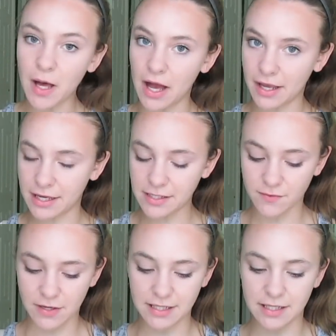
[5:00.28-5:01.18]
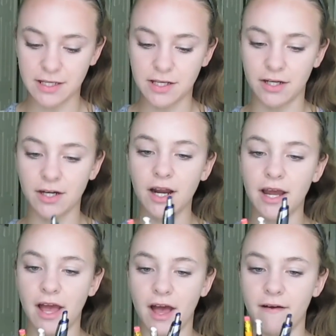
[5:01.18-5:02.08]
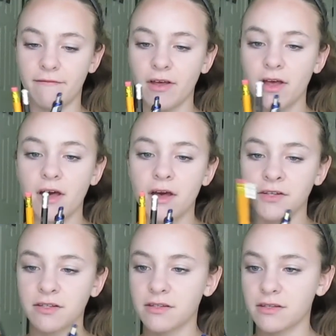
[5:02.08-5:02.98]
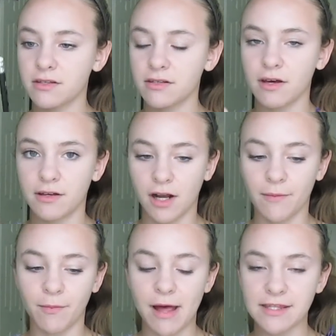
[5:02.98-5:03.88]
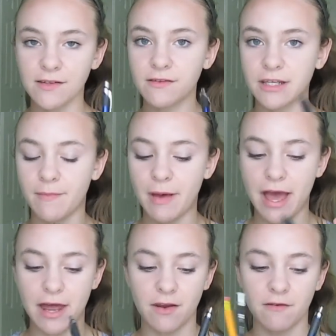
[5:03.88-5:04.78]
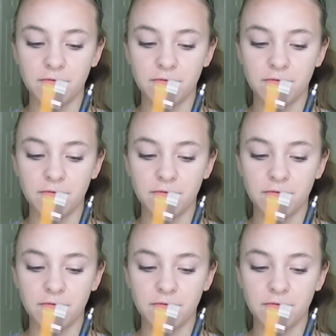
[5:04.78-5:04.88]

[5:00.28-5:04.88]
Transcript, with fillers: pocket right in here, I have just a couple pencils and a pen